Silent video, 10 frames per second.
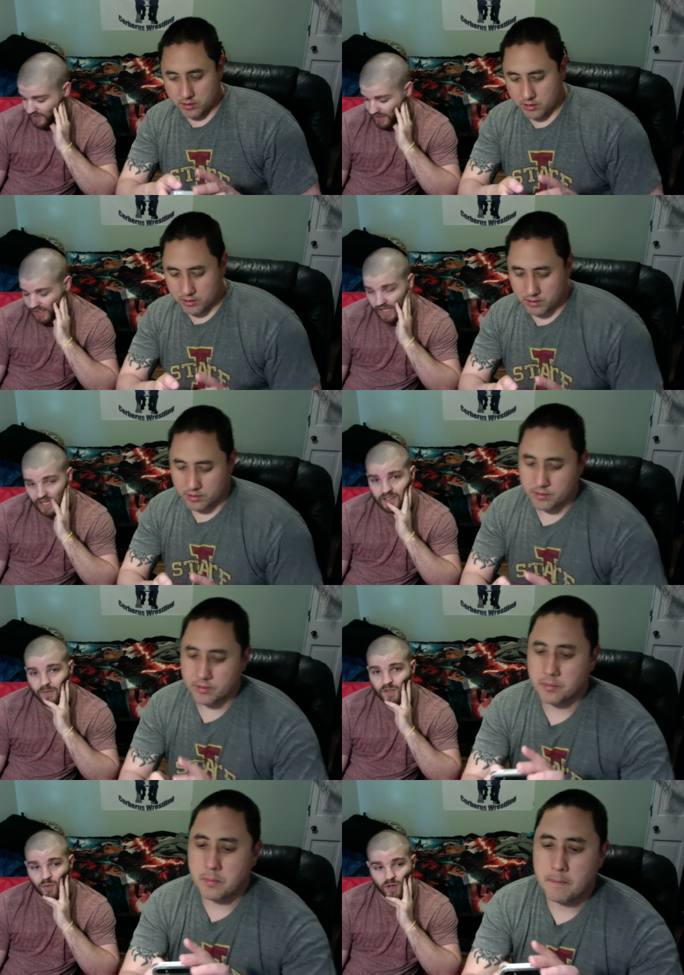Speaker 1: said it last
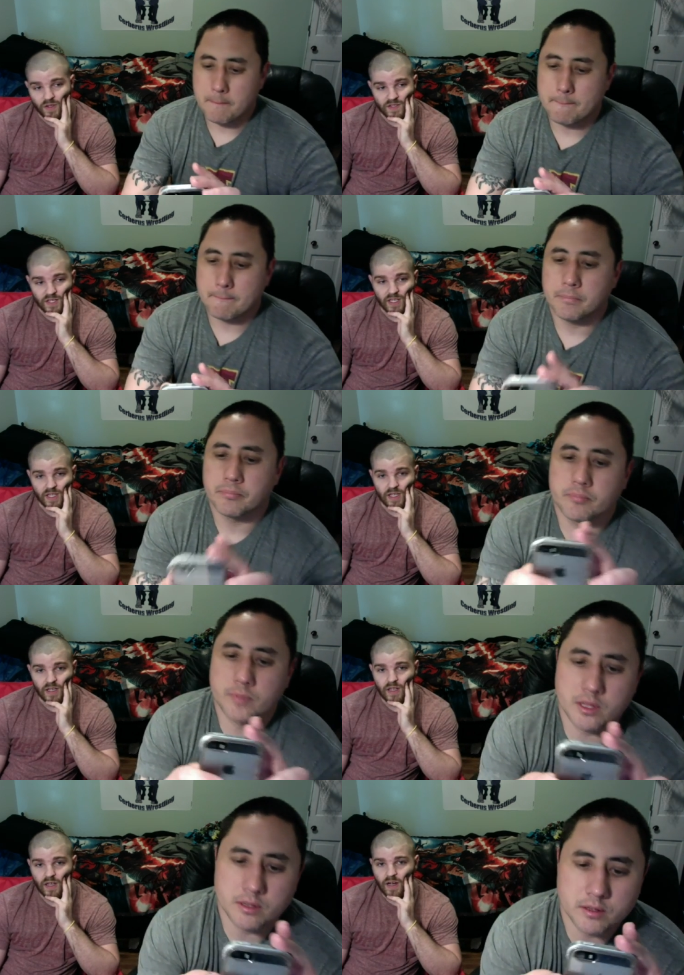episode. We're gonna say it again
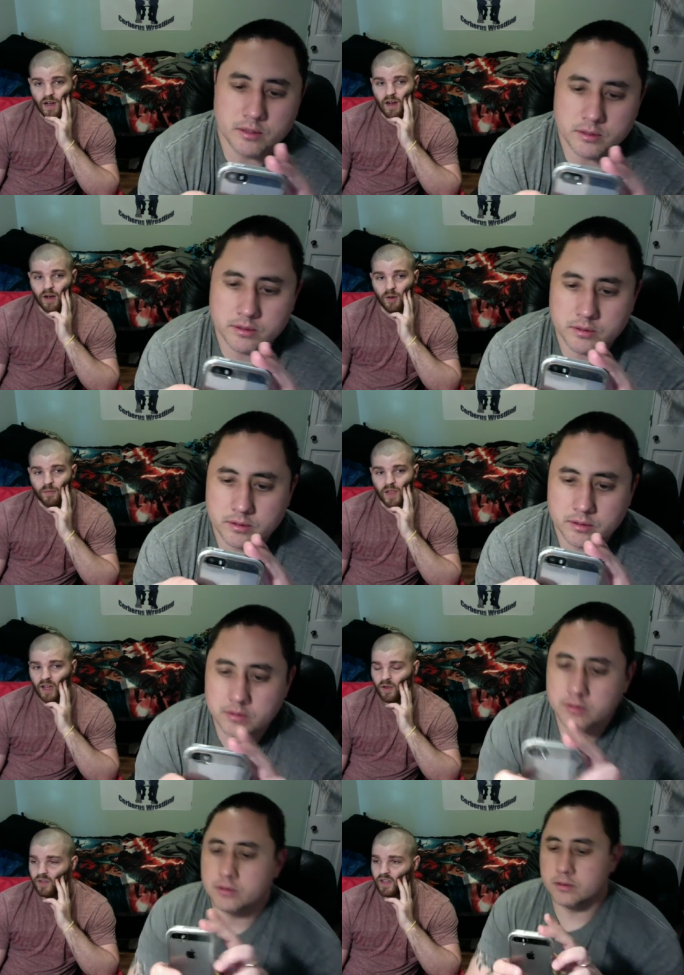um,
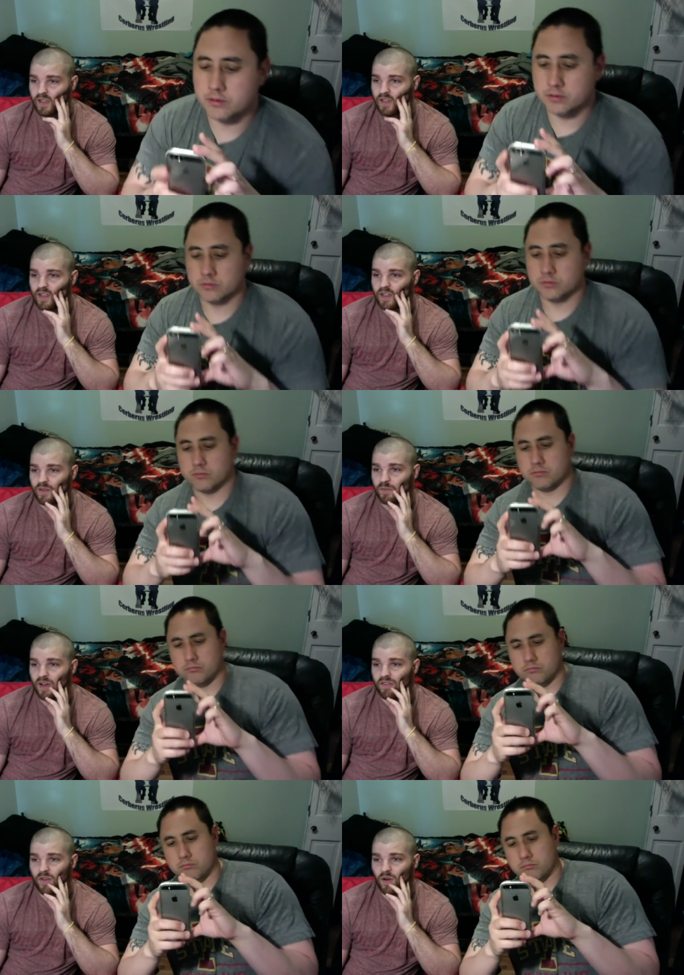Kyle Dake is
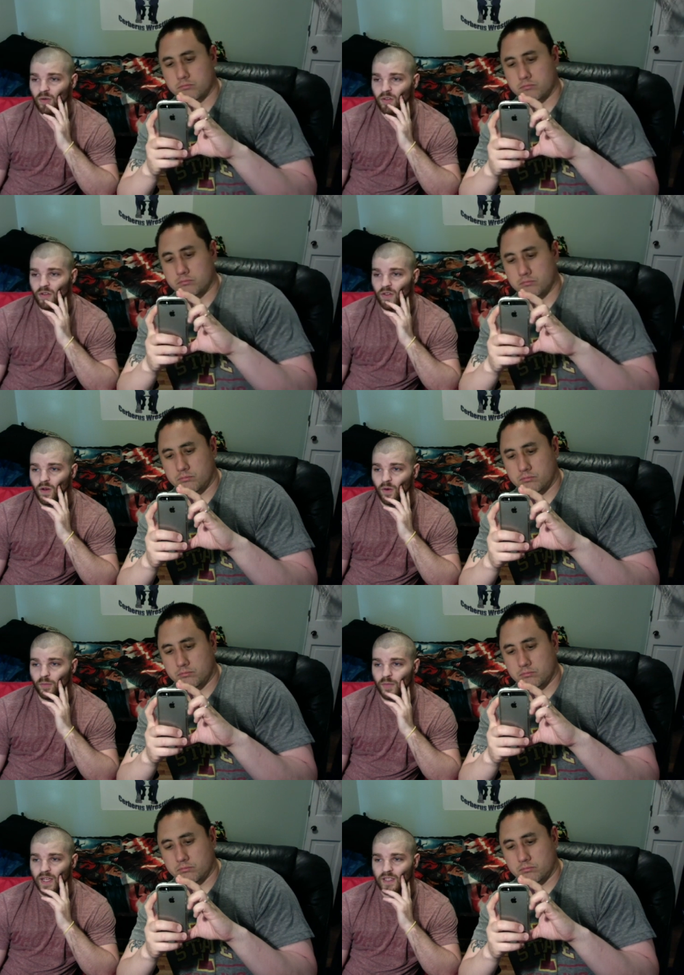by far our
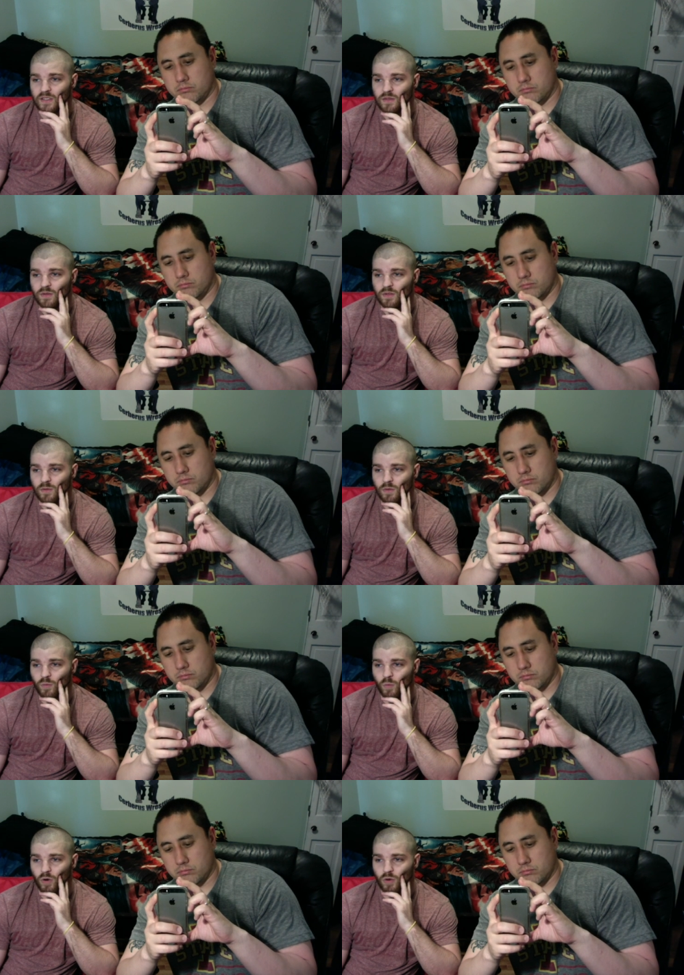best
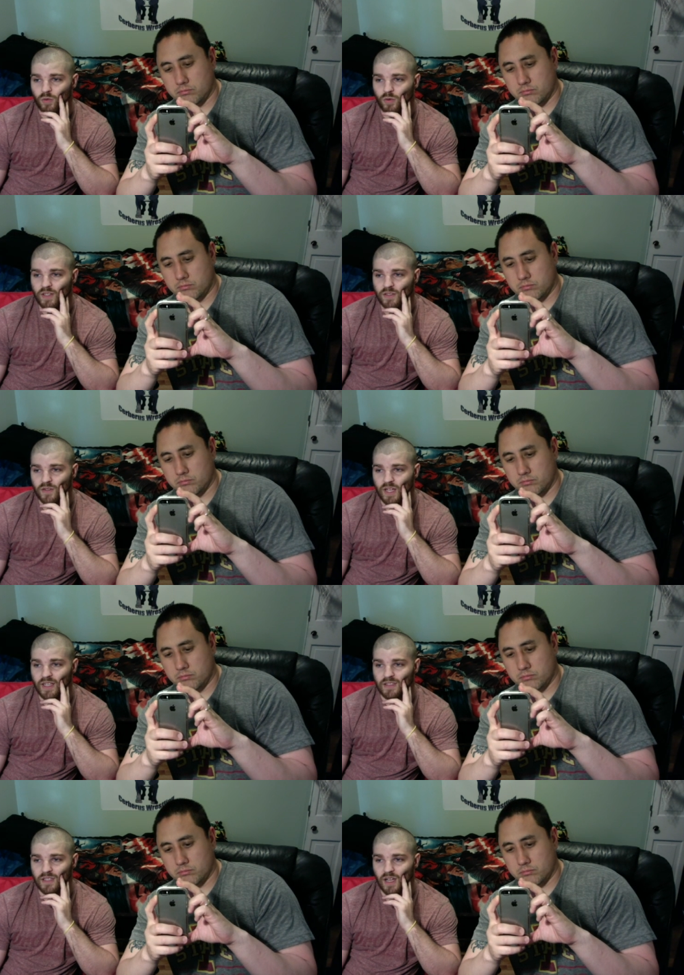world wrestler that
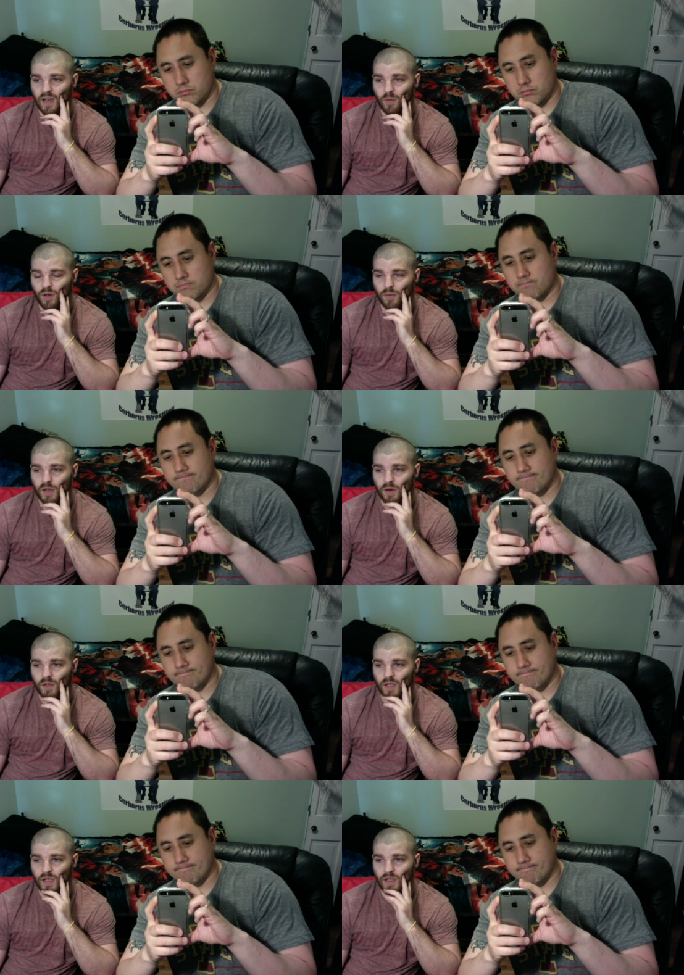has not won a medal
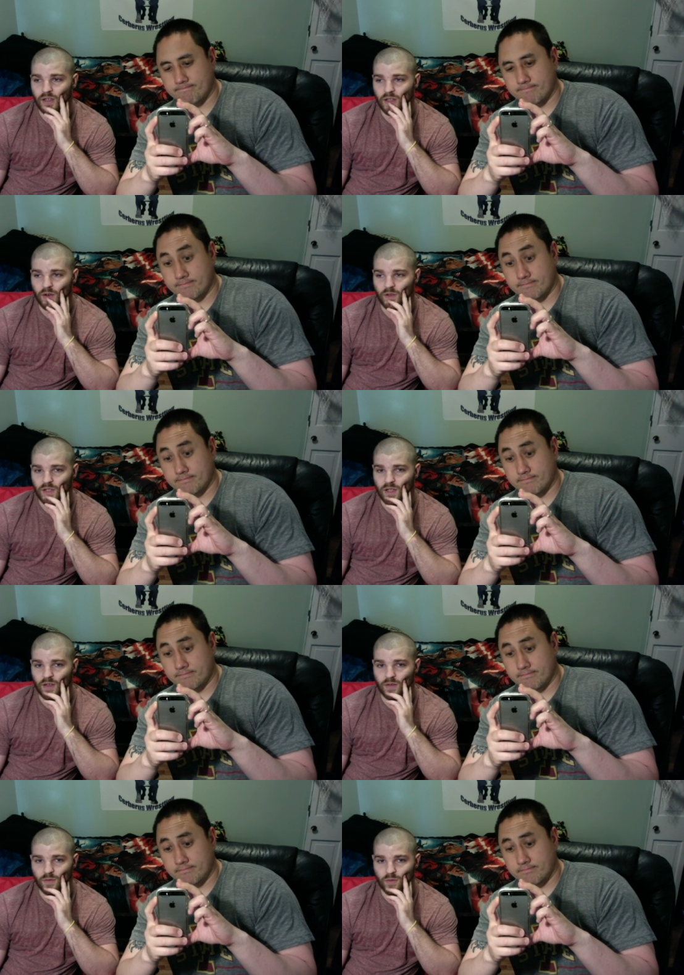yet, who has not
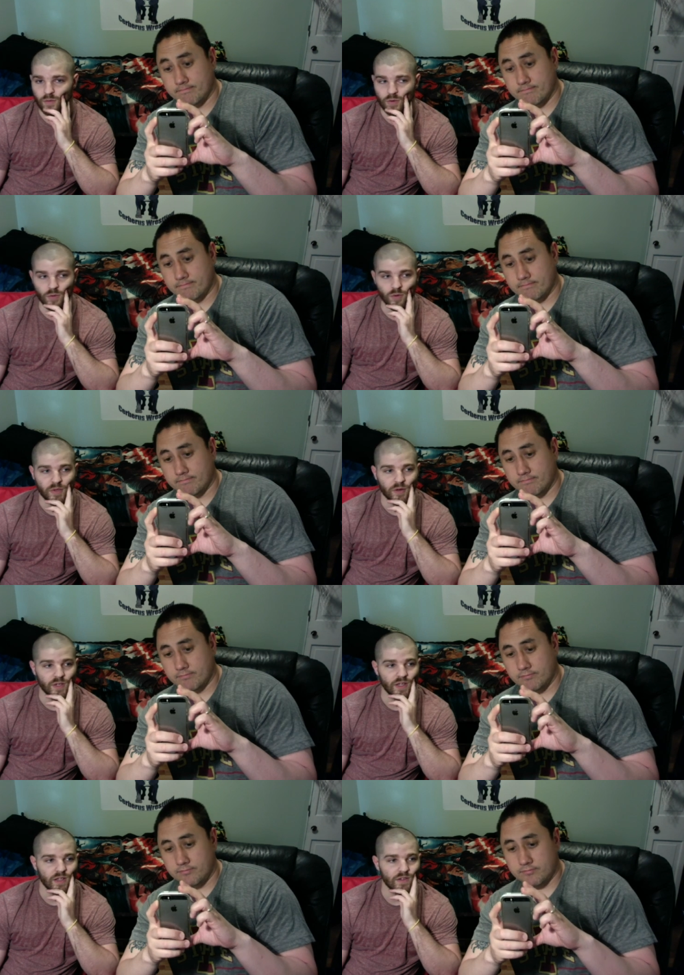won a world medal
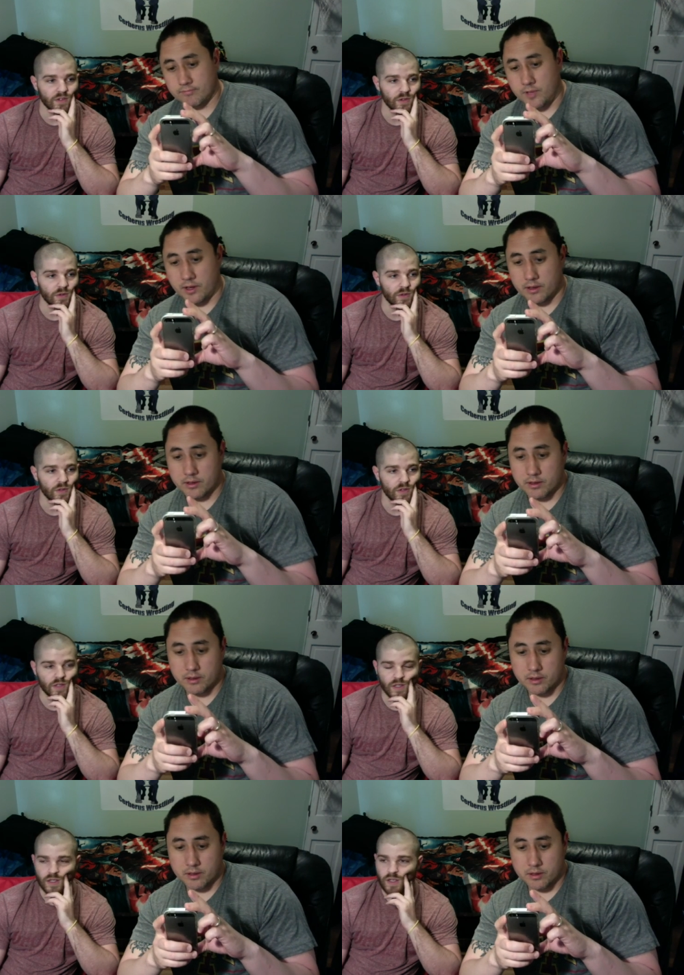yet. So yeah,
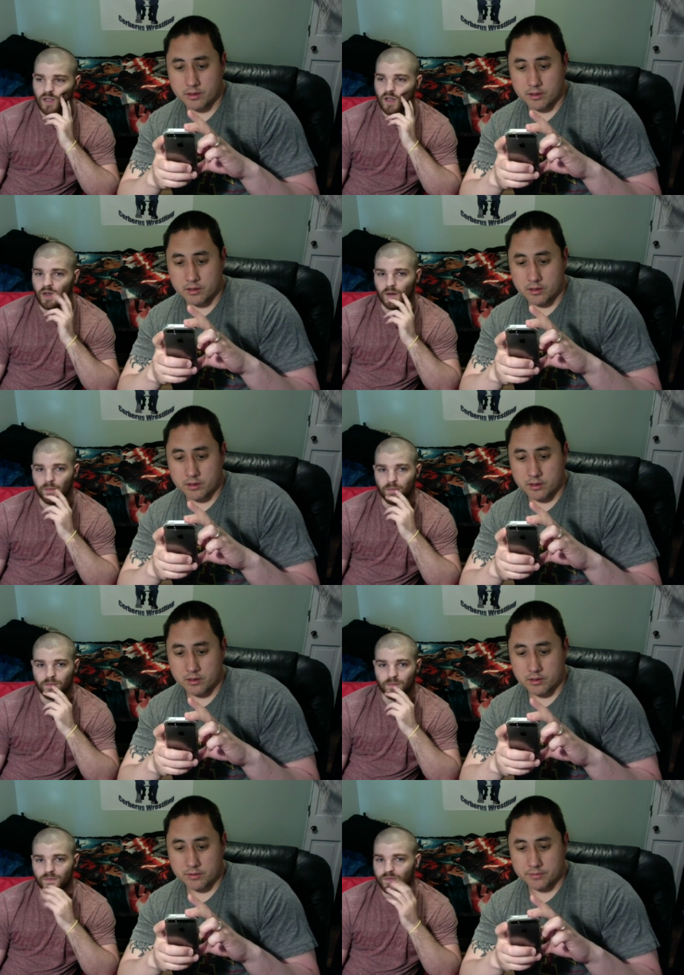um,
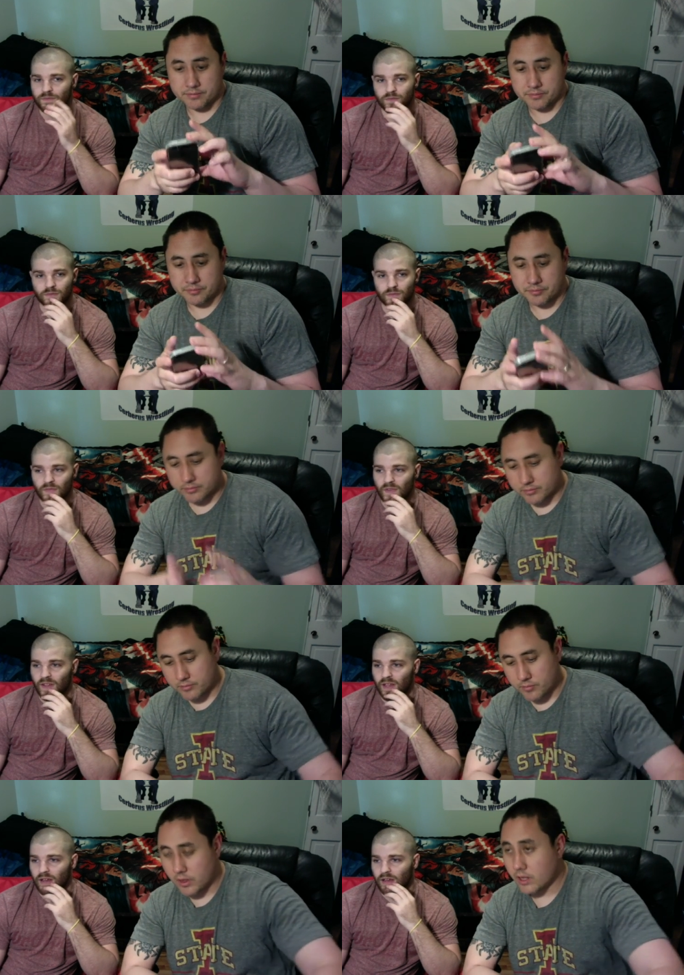
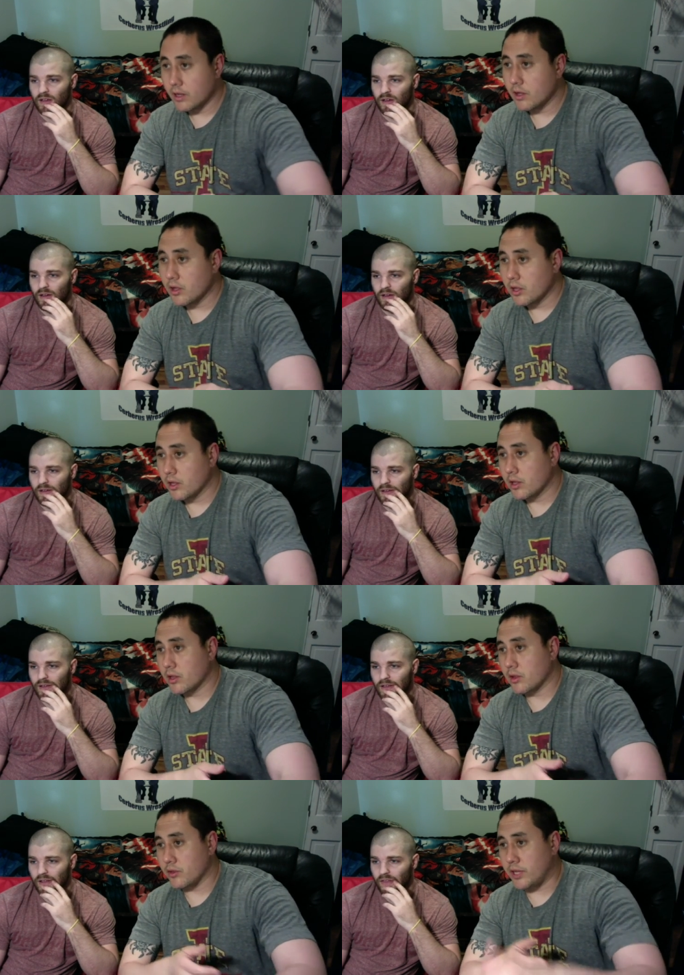yeah.
Speaker 2: Uh,
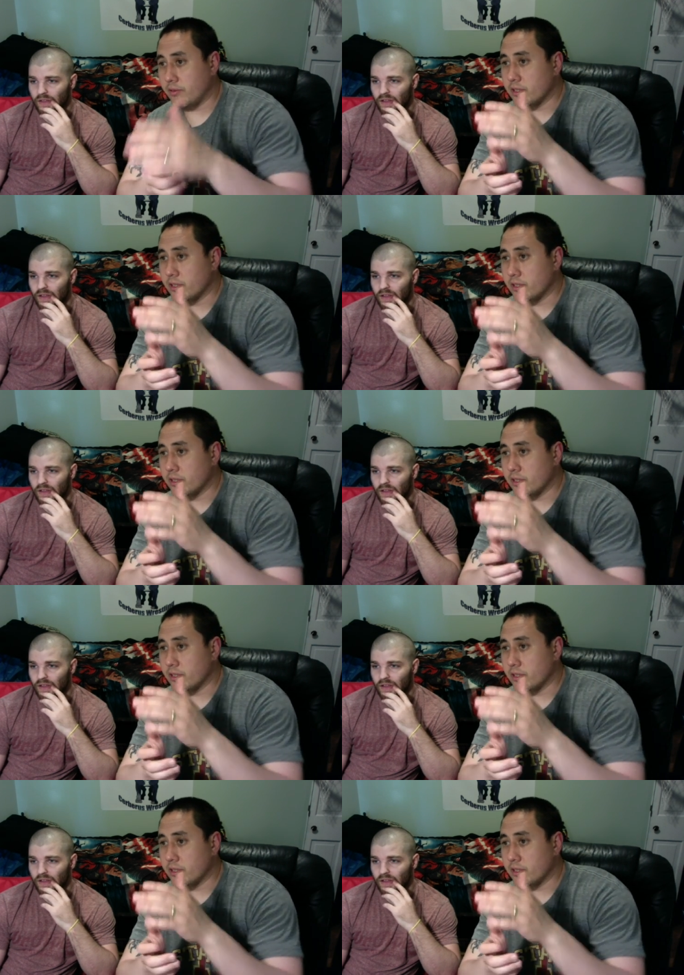David